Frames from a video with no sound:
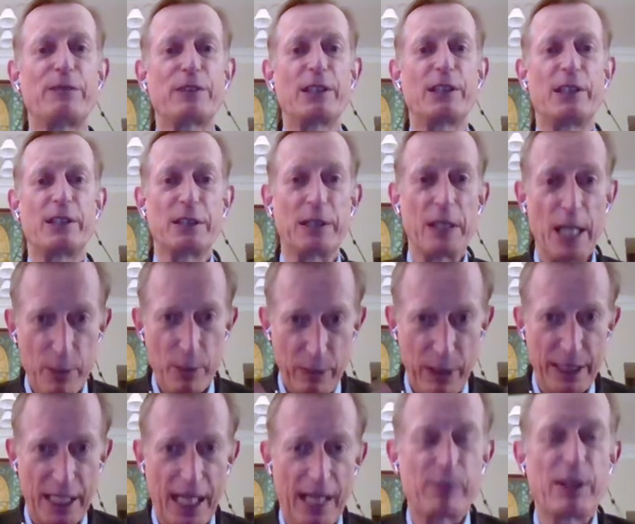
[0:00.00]
safeguard.
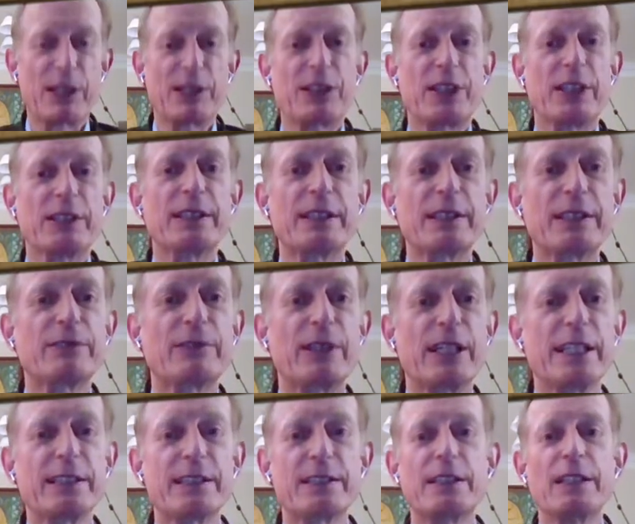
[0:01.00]
But that one's under
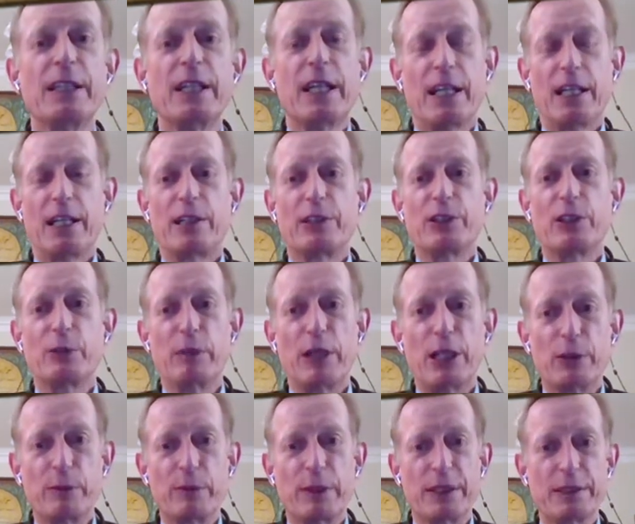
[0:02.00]
threat at the
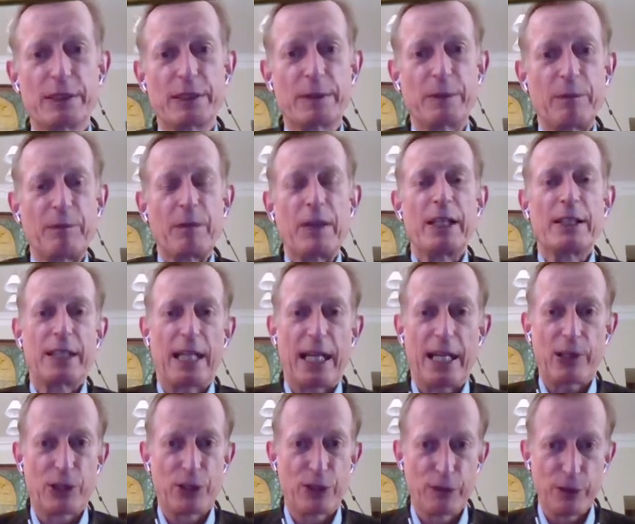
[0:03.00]
moment. The
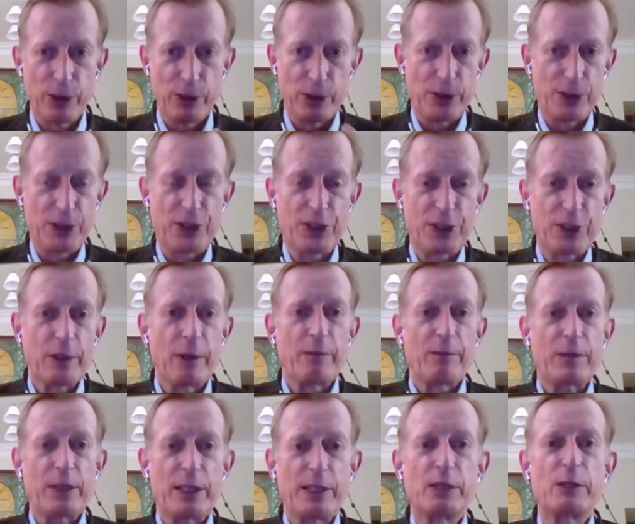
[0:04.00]
House of Lords,
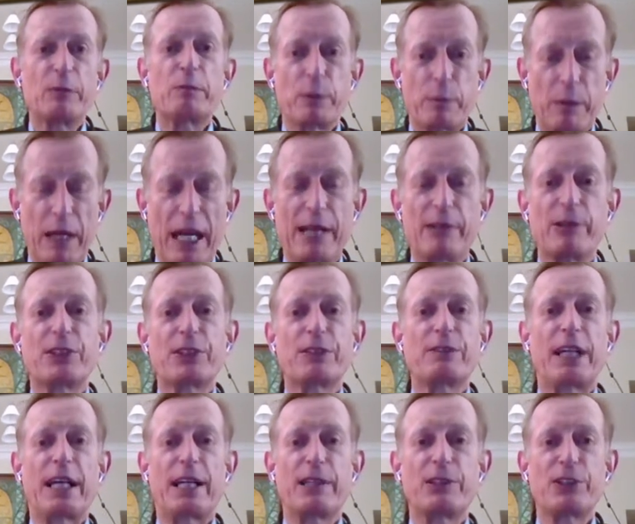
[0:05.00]
the powers
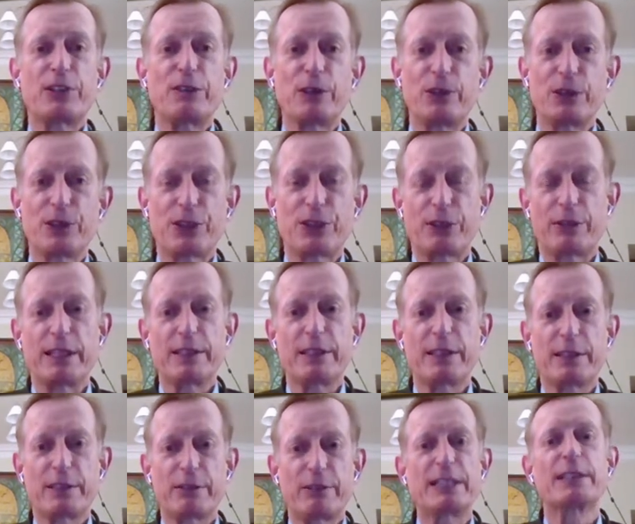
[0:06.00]
of the House of Lords are
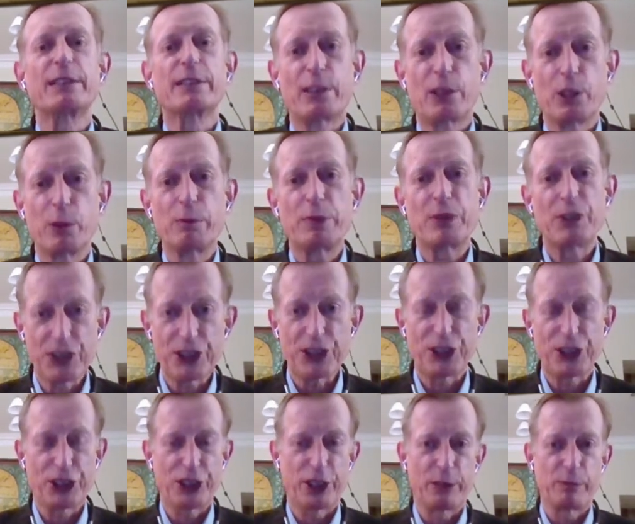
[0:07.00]
under threat, and the
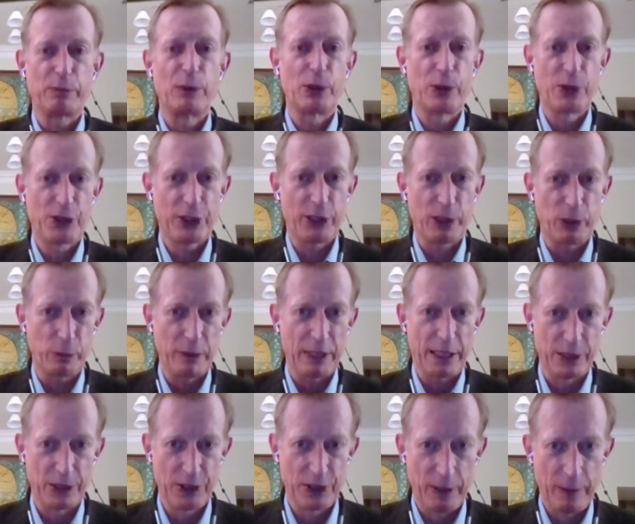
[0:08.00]
composition more so,
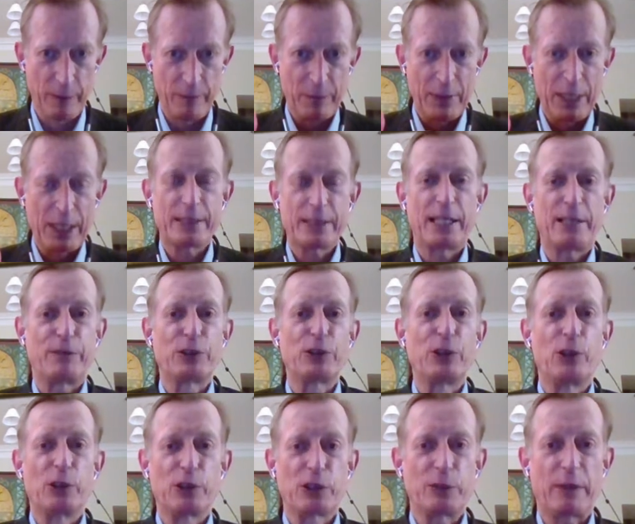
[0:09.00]
because they've
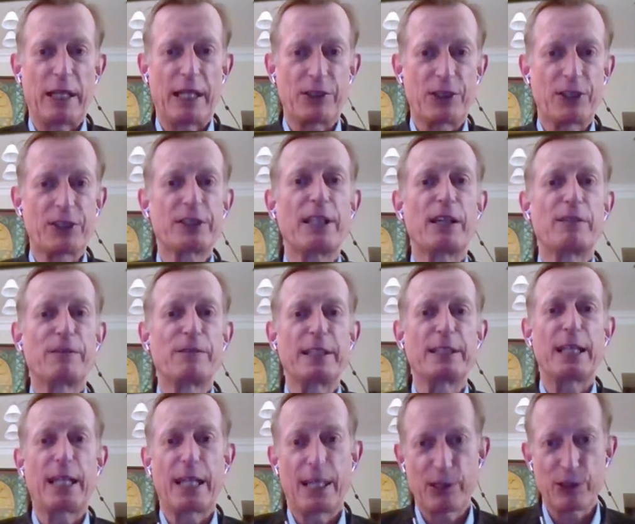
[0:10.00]
talked about
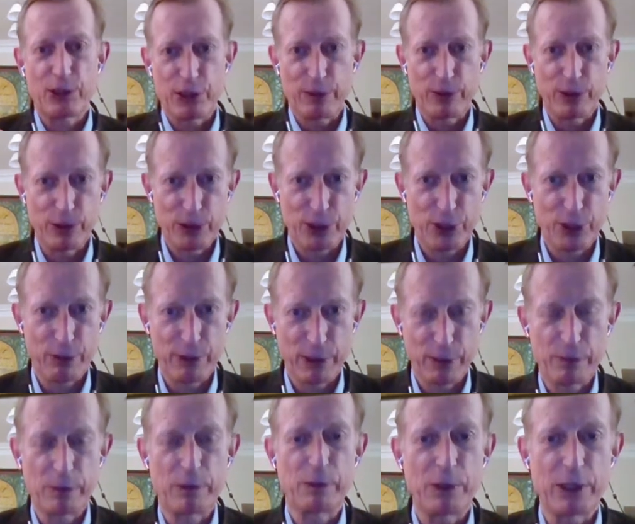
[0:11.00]
stuffing the House of Lords
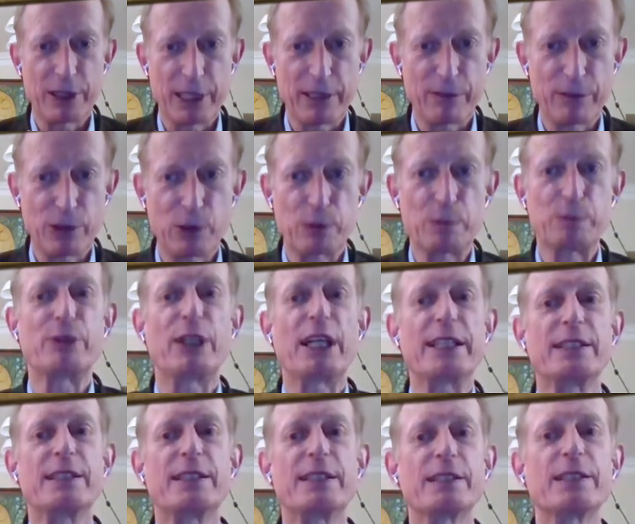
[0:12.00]
with what they've called
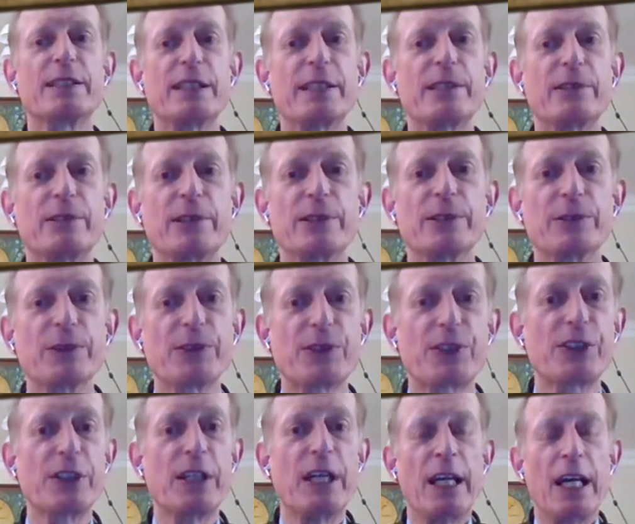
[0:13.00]
Brexit
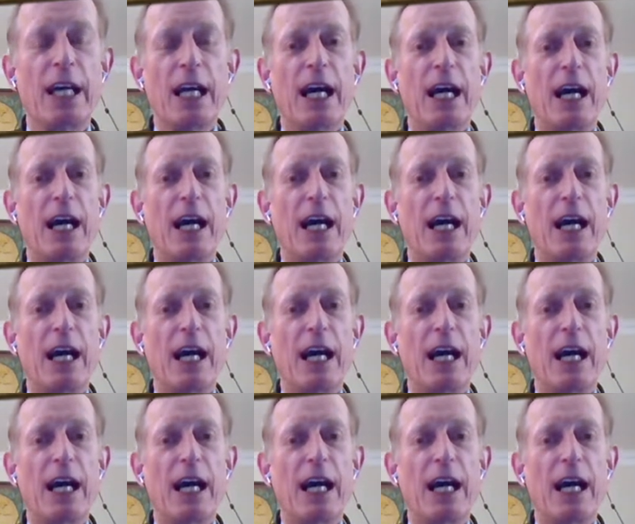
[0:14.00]
heroes,